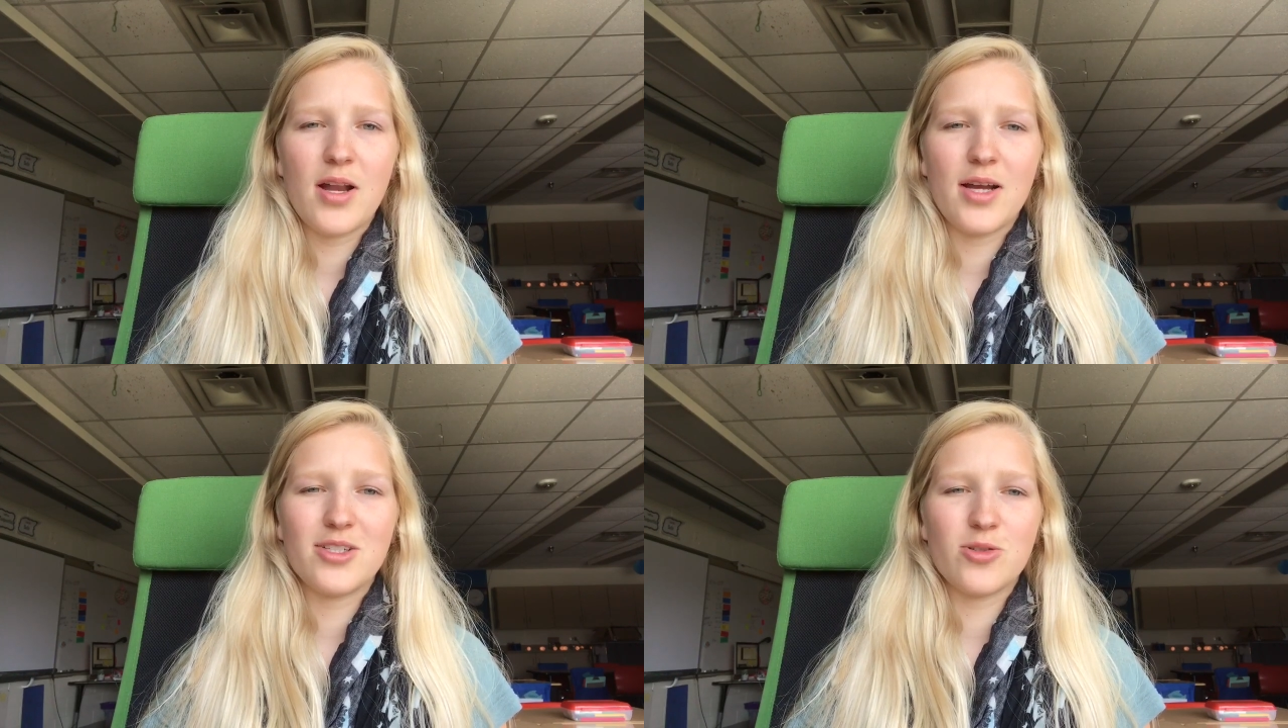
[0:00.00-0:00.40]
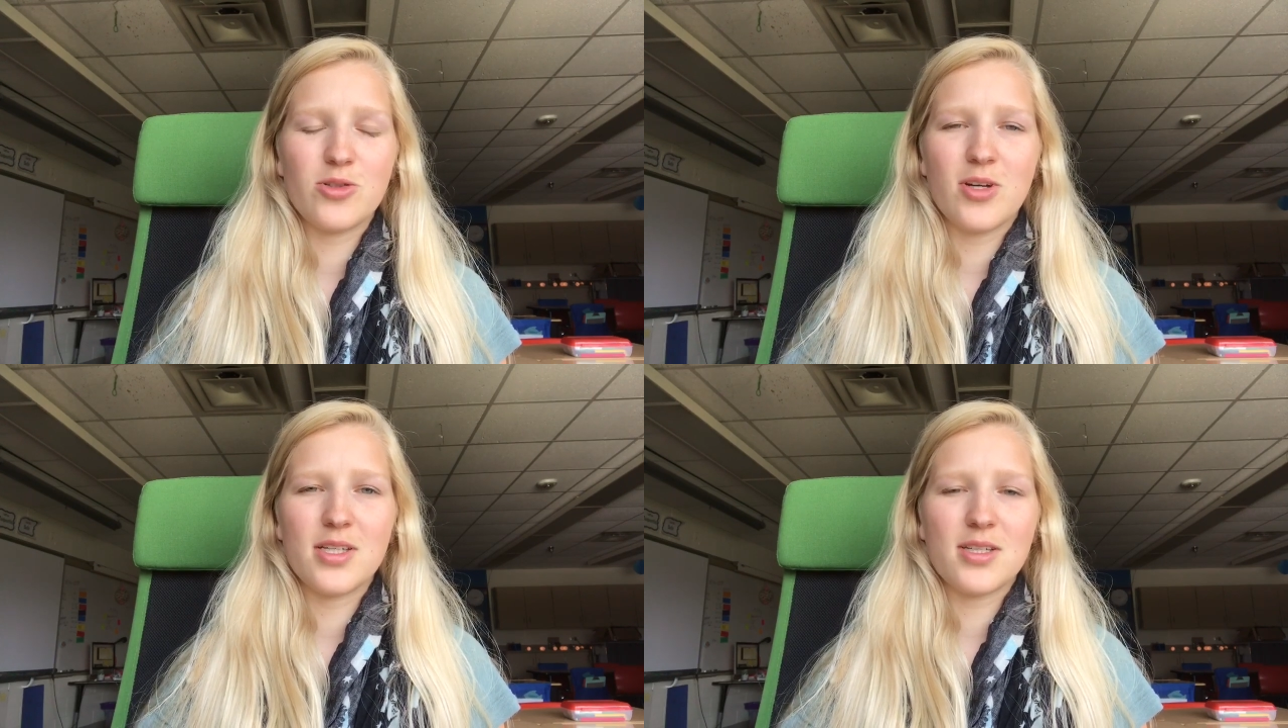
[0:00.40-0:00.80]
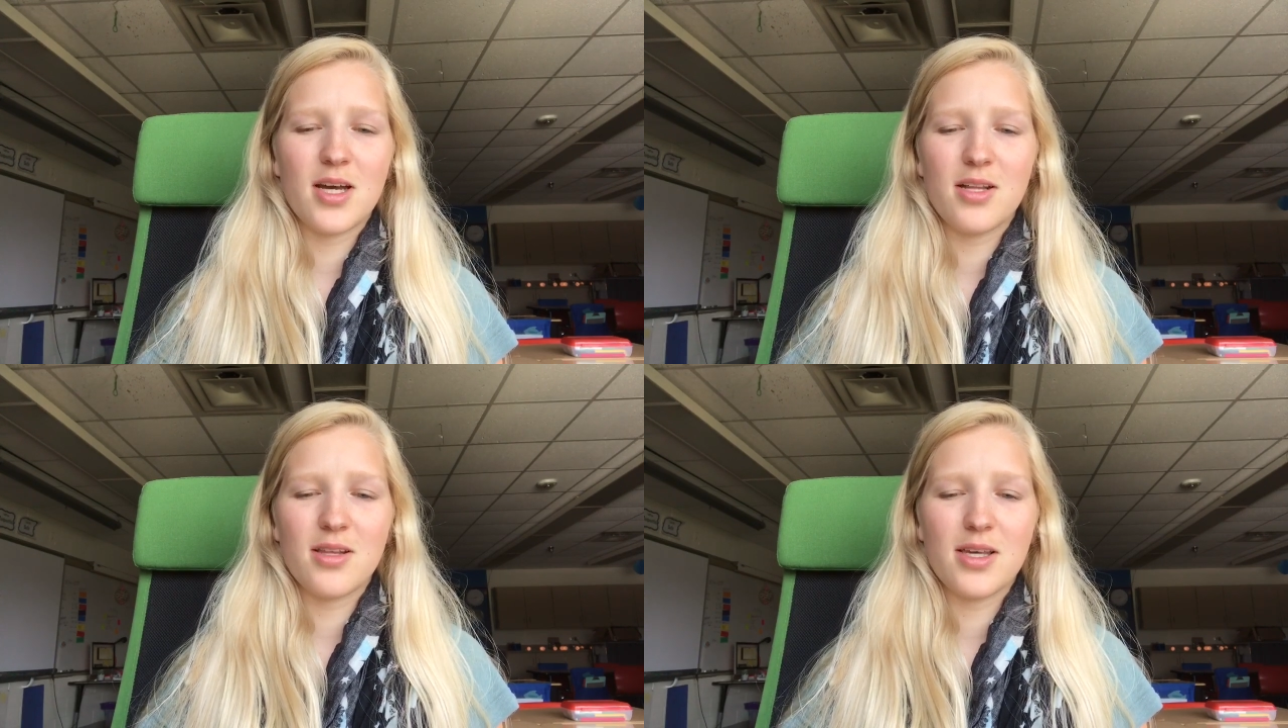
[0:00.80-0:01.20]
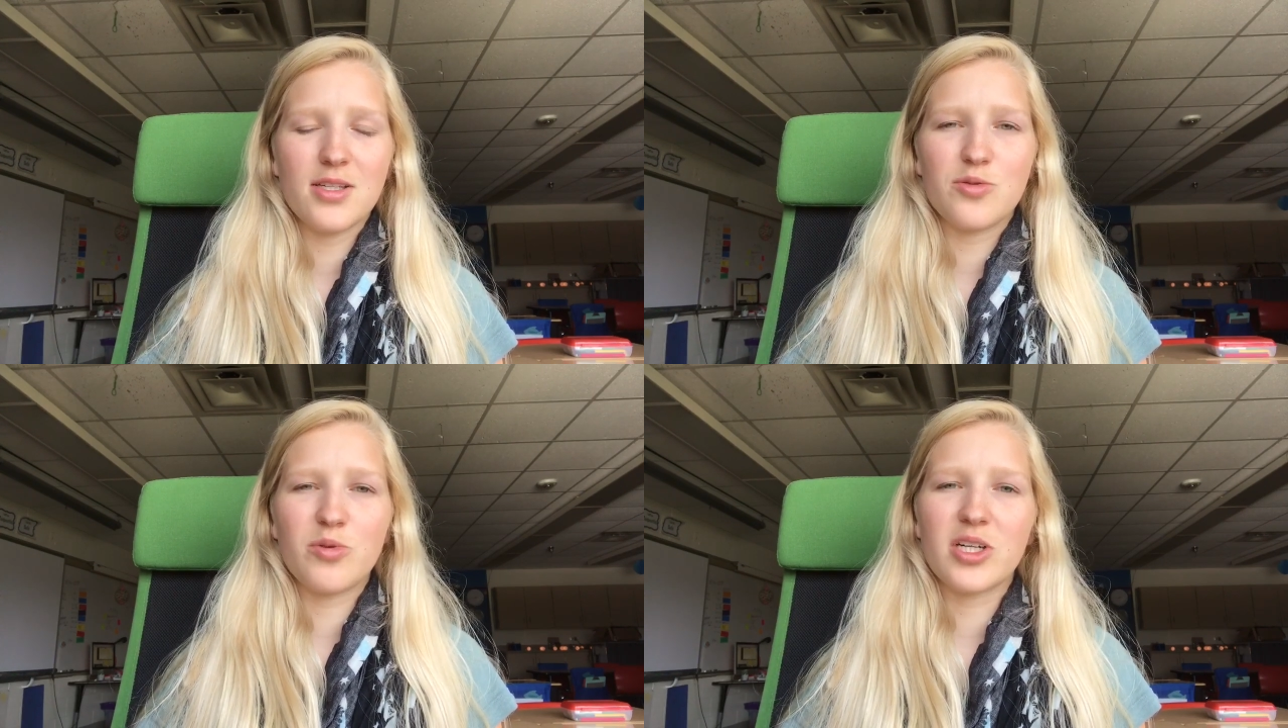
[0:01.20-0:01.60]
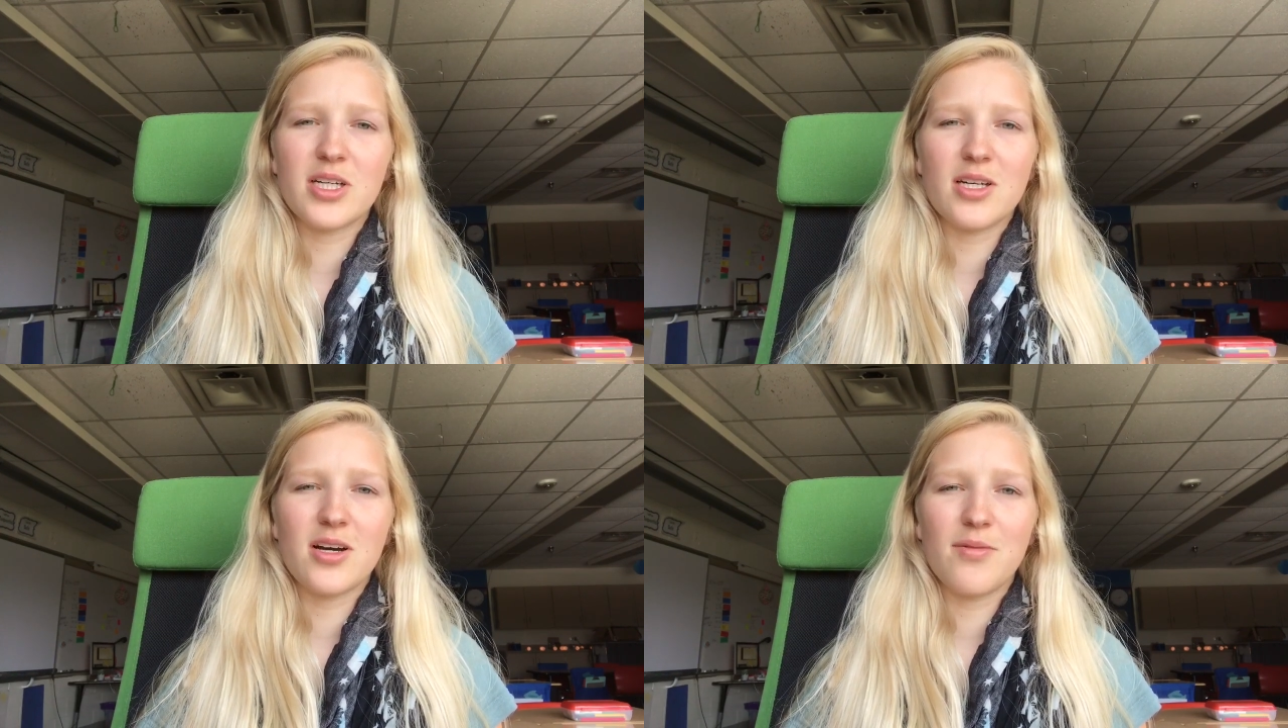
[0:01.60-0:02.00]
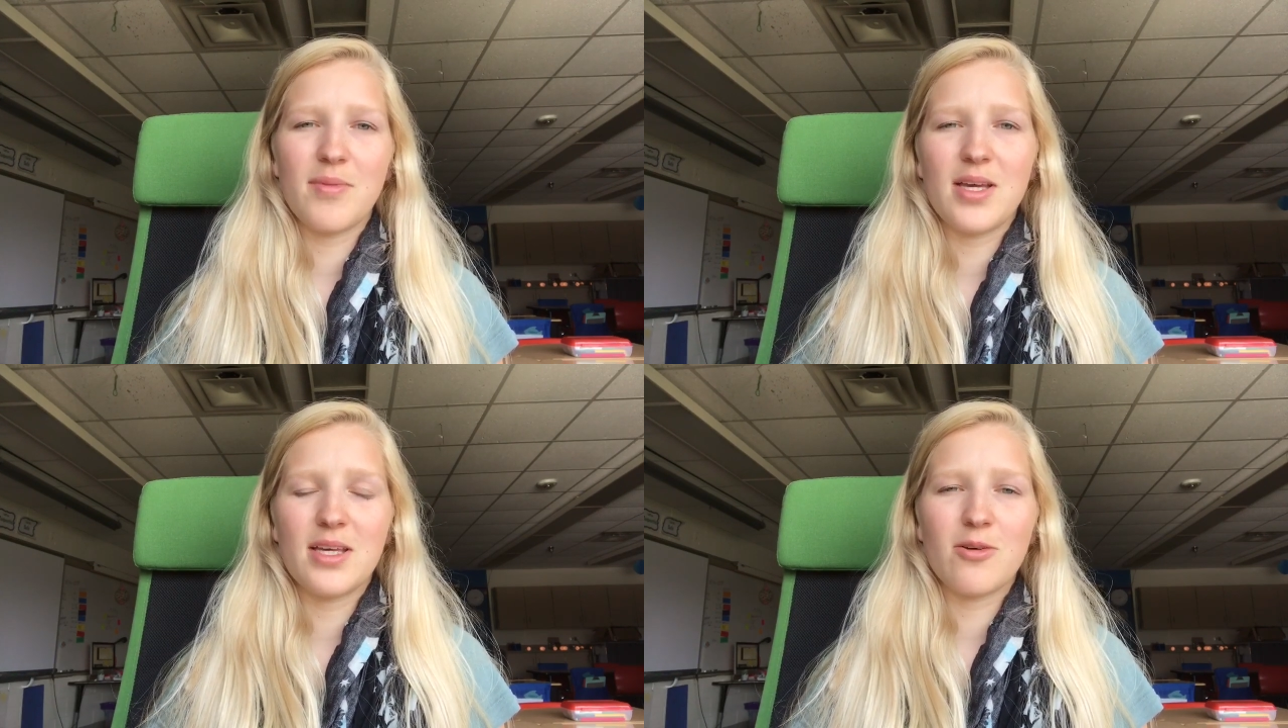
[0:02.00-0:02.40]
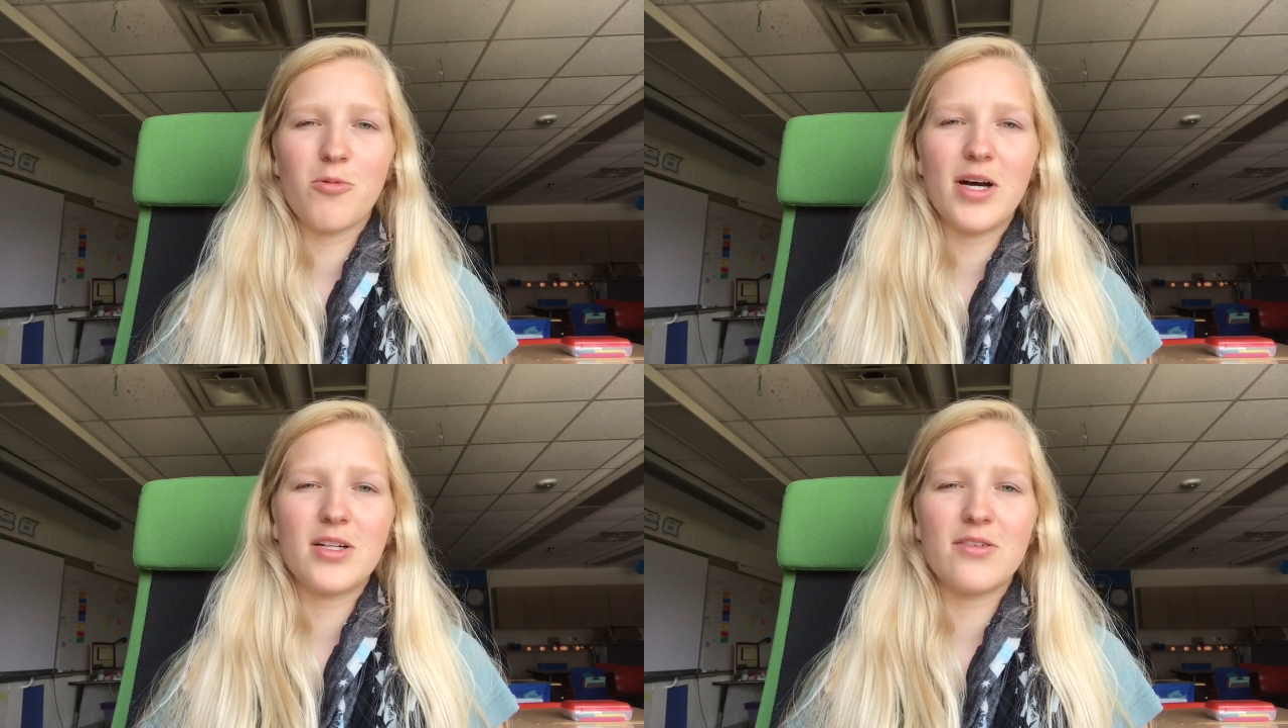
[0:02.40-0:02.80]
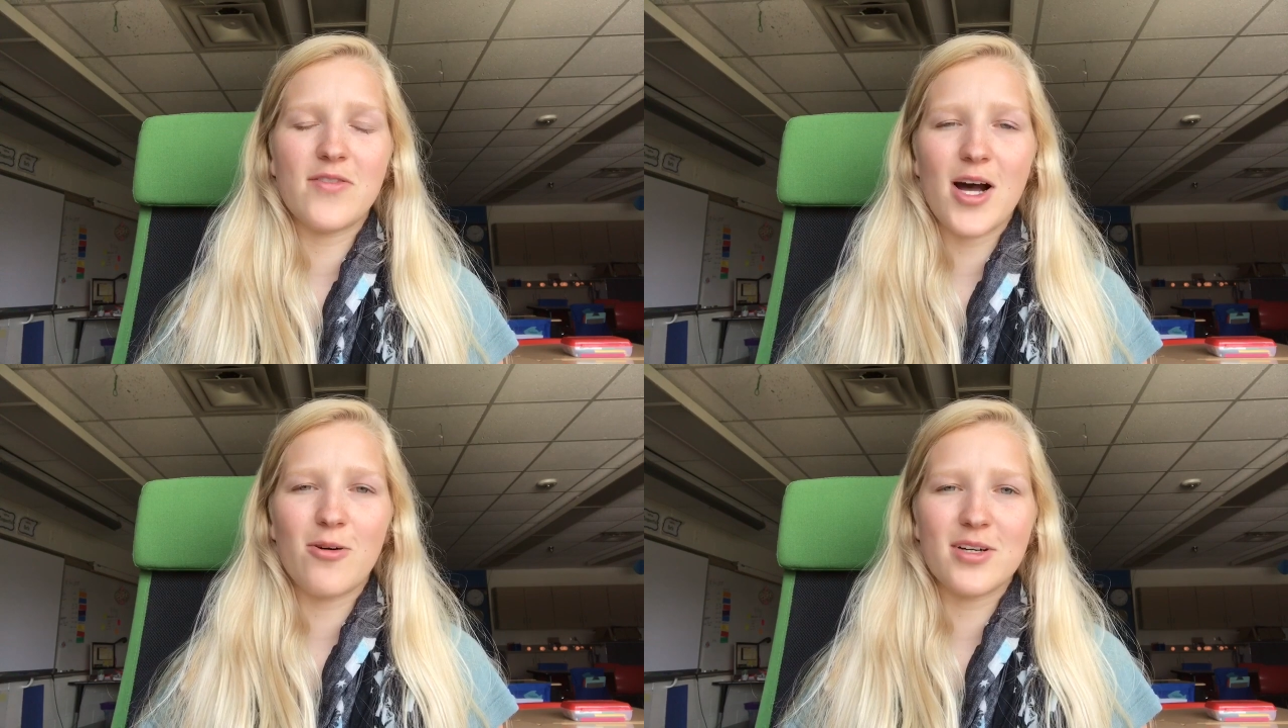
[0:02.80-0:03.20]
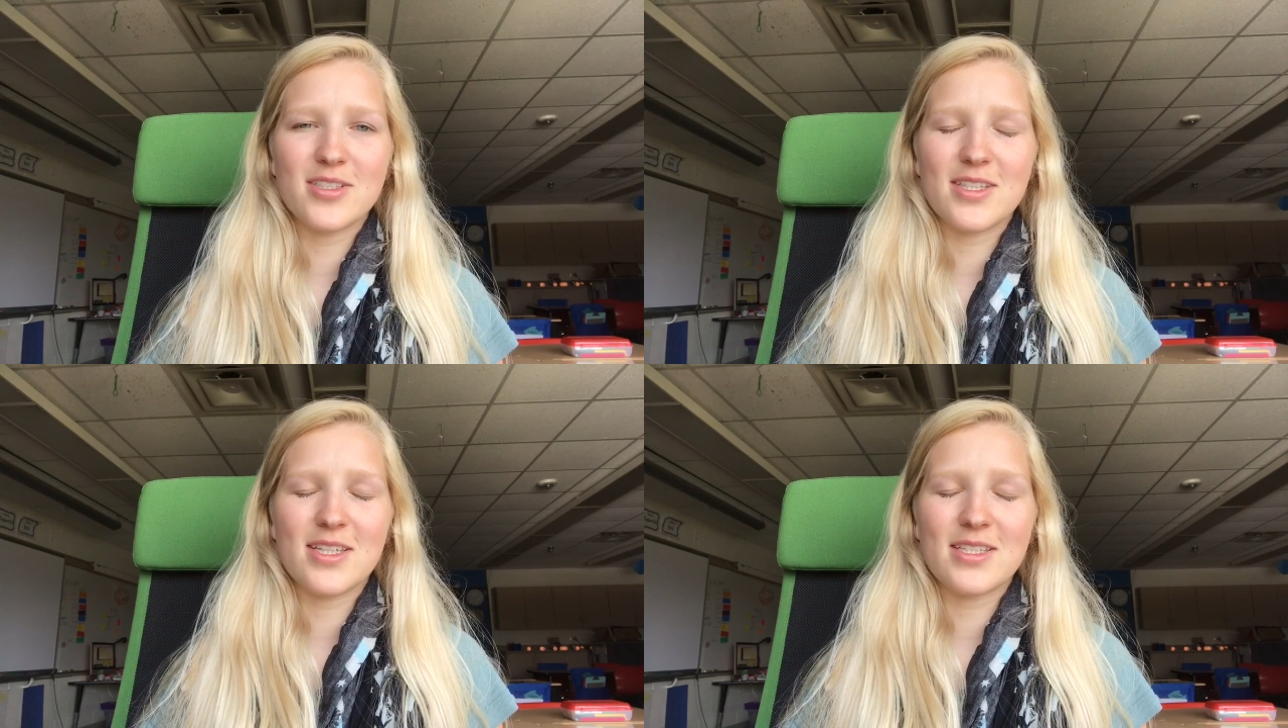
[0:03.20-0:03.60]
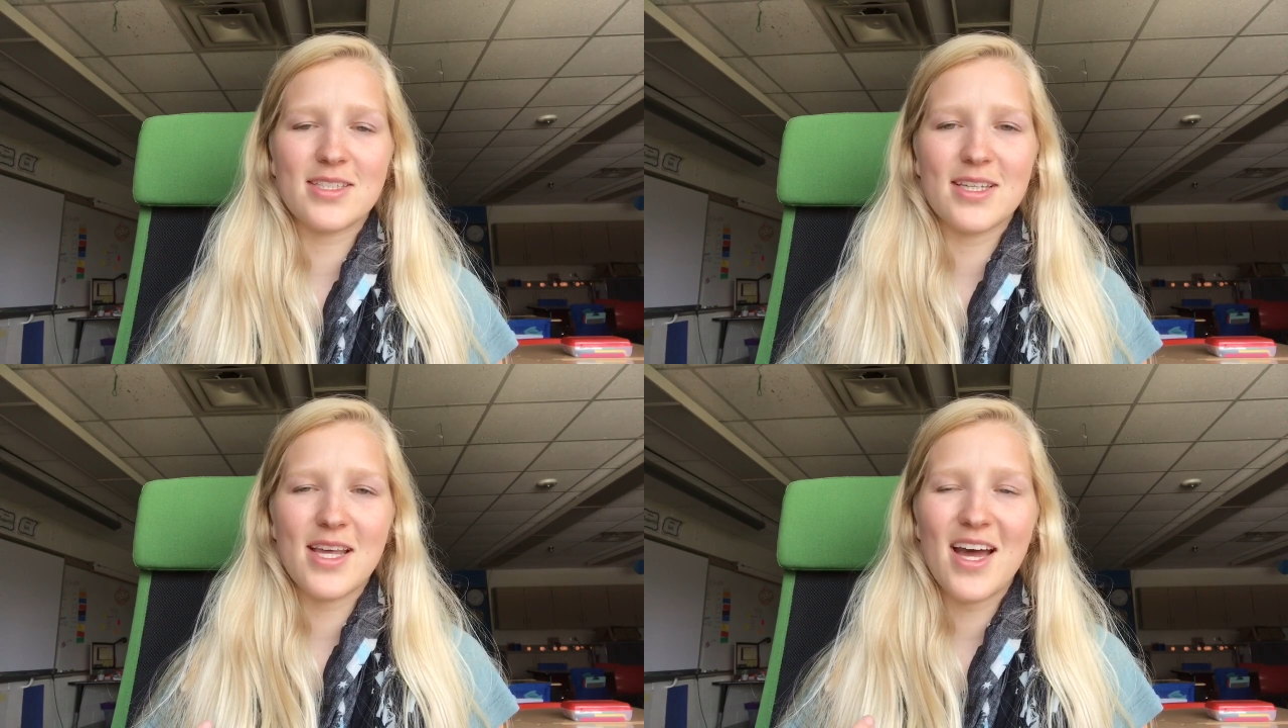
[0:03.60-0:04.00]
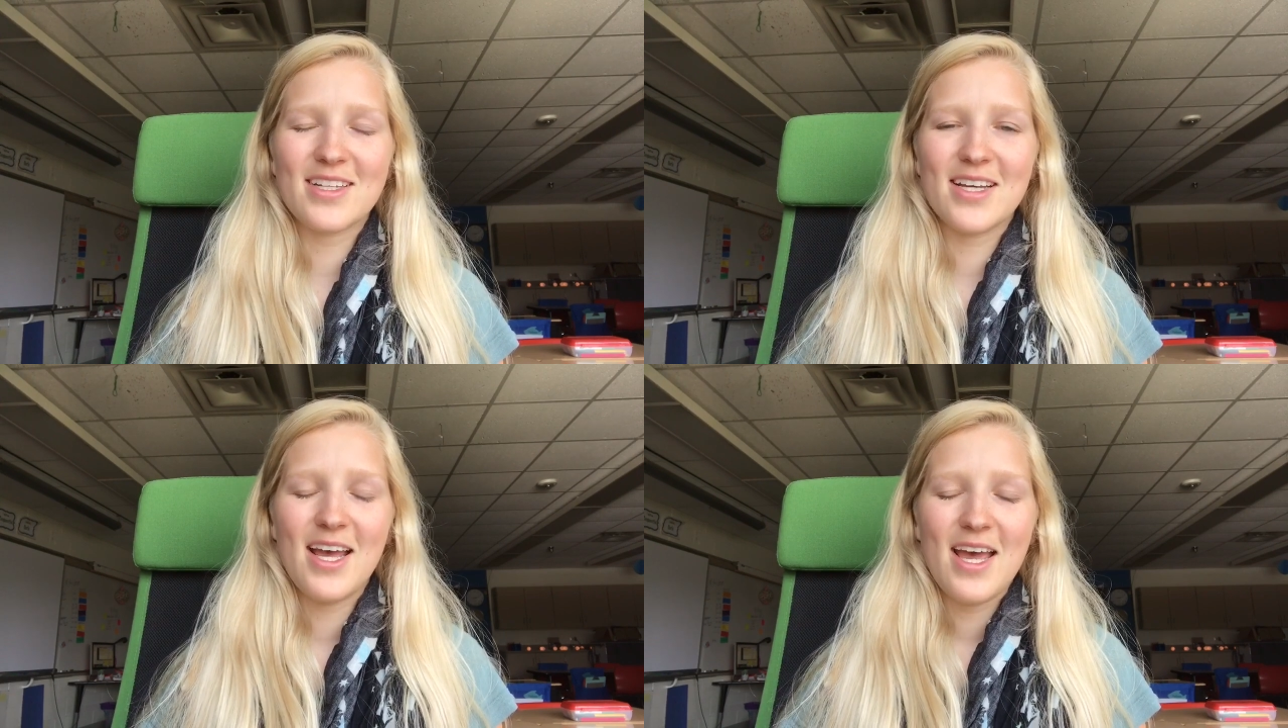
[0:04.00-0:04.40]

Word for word: I showed you guys kind of the kids working on making wildflowers and things like that.